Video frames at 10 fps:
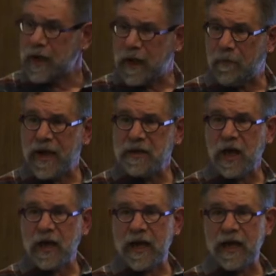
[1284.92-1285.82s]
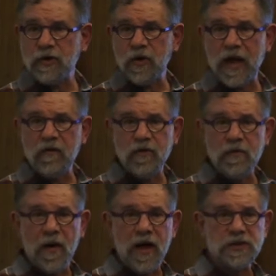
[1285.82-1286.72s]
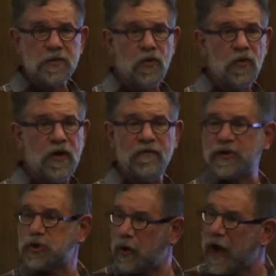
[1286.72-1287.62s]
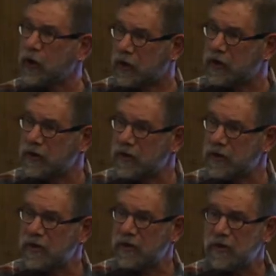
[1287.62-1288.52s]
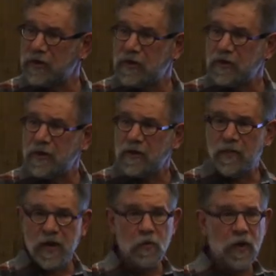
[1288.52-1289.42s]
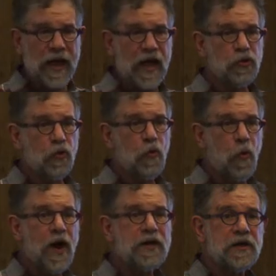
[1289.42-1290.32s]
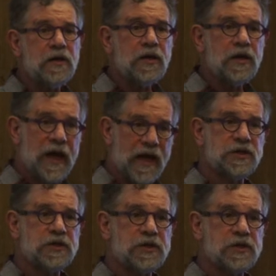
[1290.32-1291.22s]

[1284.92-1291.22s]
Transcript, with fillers: It might not handle every possible eventuality, but it will handle one case,